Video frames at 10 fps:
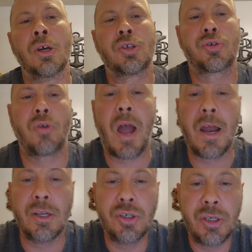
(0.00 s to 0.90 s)

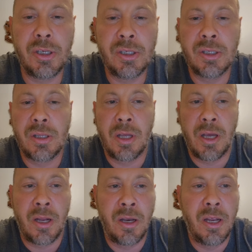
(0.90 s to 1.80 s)
Strategies
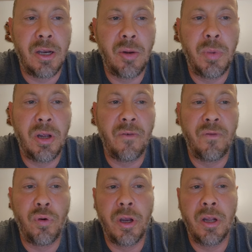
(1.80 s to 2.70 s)
that need to be
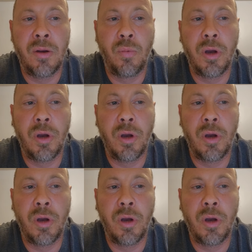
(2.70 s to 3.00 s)
avoided